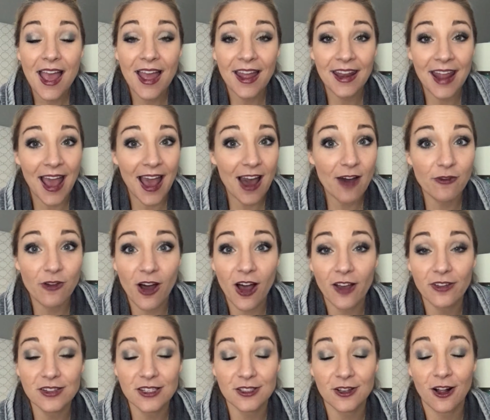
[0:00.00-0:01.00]
and half
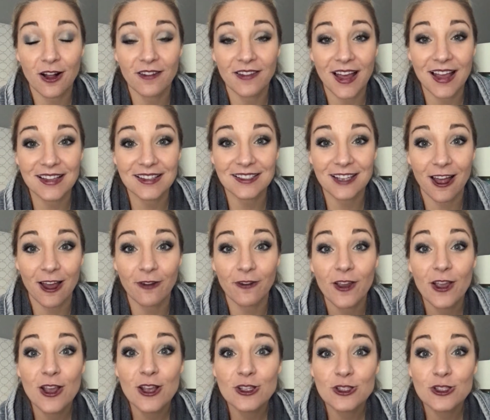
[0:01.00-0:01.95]
offs and all that stuff.